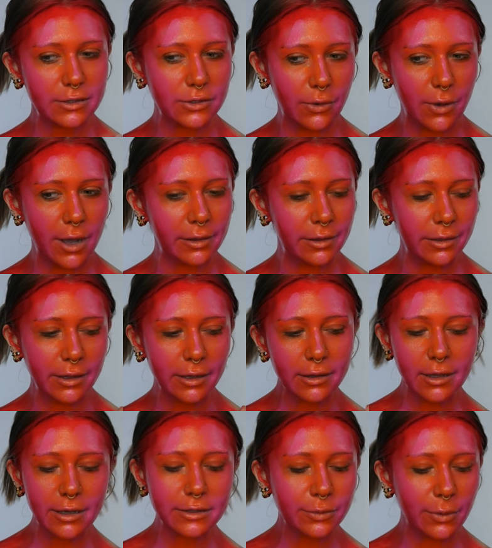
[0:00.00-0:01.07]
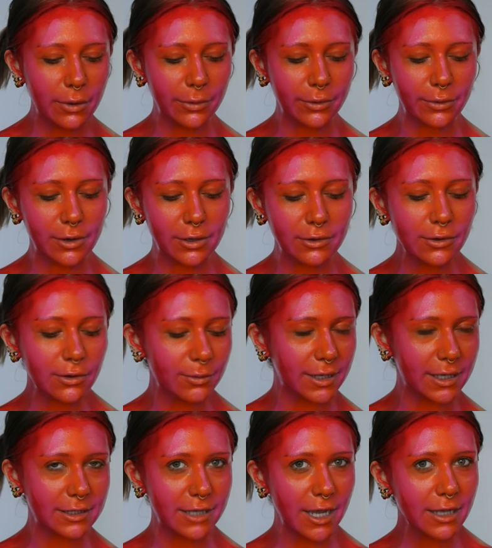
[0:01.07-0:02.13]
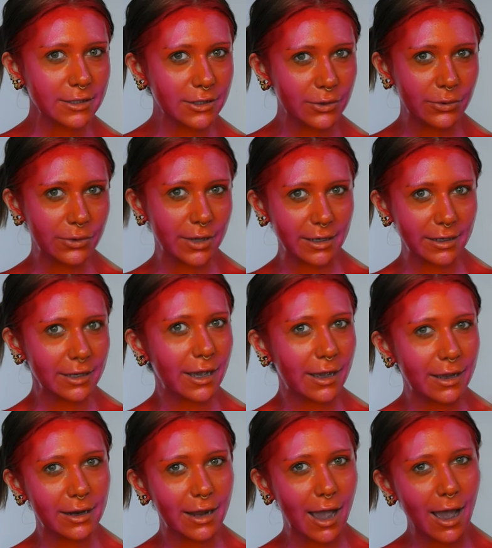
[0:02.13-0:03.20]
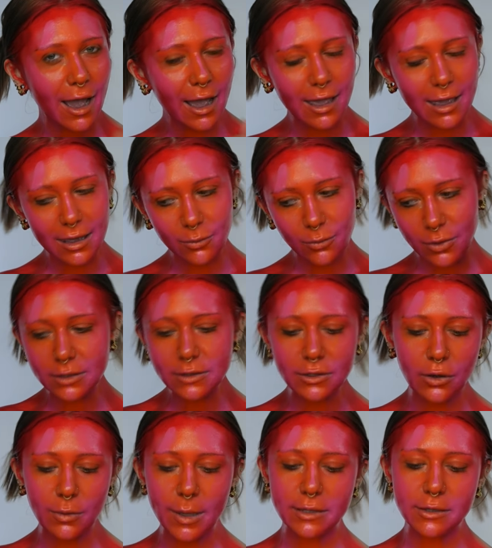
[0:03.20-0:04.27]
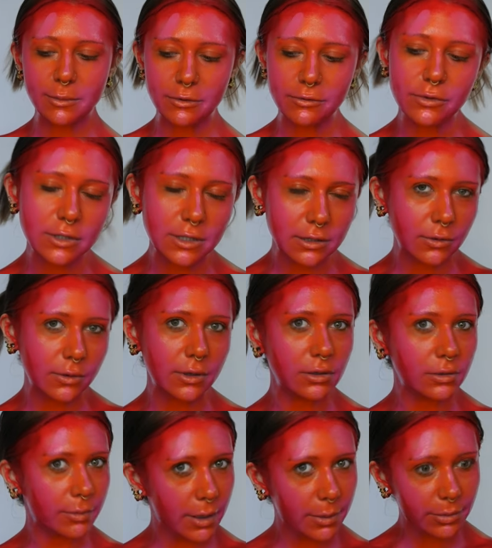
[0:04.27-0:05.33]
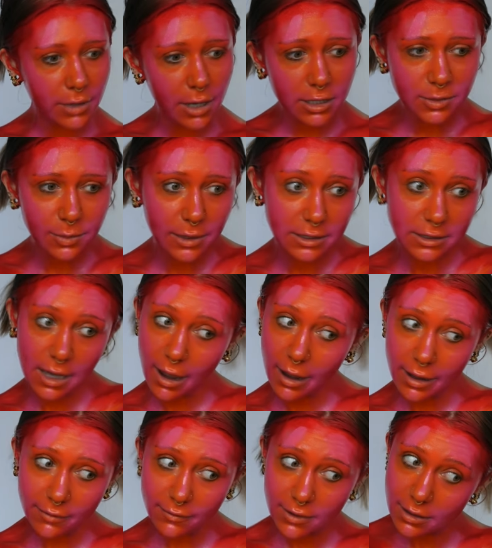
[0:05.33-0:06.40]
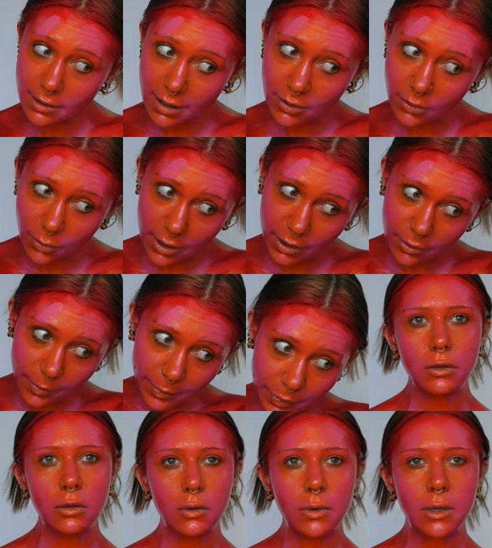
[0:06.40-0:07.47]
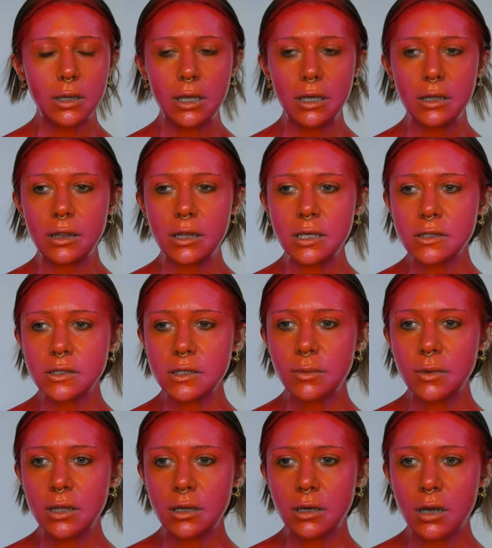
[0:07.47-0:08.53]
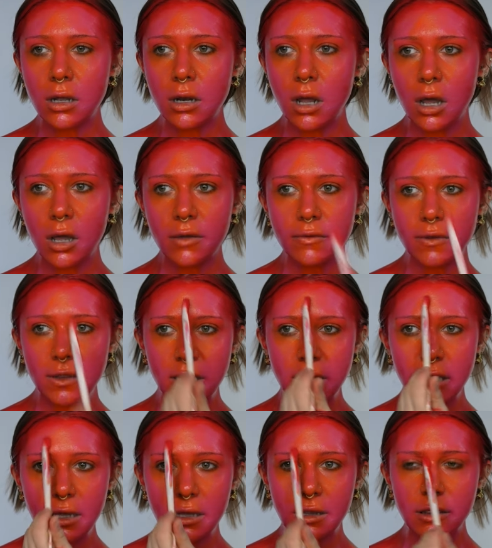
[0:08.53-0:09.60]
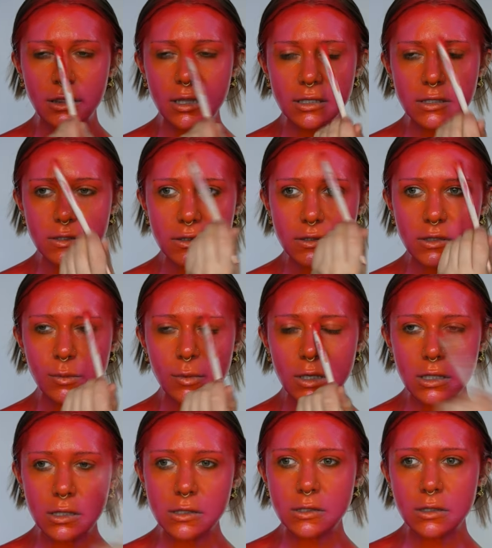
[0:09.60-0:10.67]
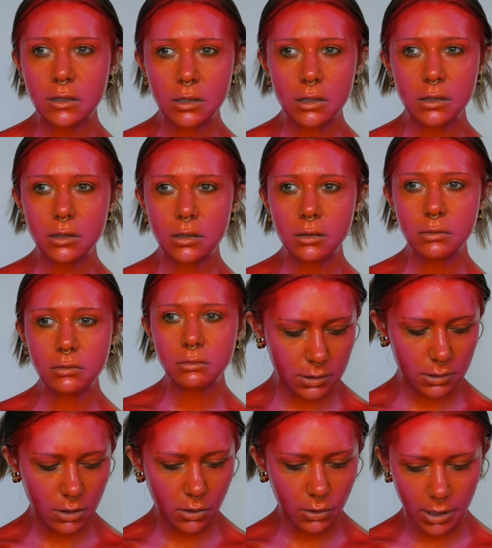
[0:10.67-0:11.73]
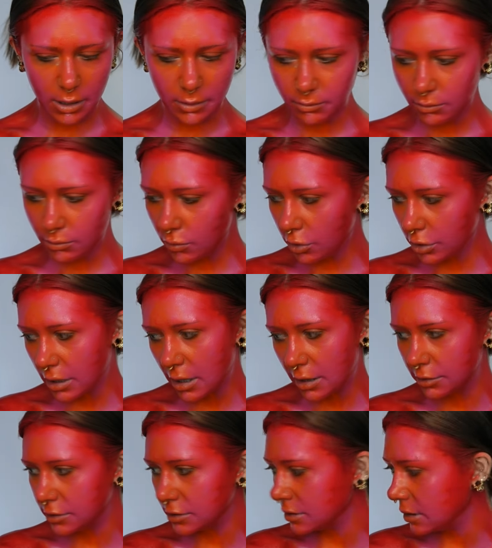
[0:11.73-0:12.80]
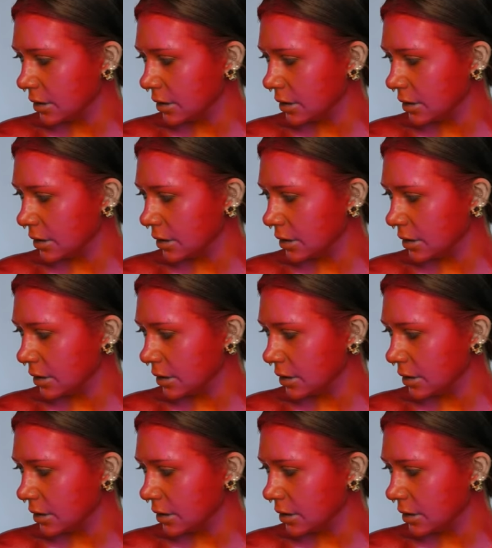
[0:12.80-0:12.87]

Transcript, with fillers: So I think that's what we're going to do because that's a cool idea. And I want to go back to my roots and do a little Bob Ross because I haven't done that in a while. Do you want like this to be the cutoff and then like this to be the sun? Okay, more colors.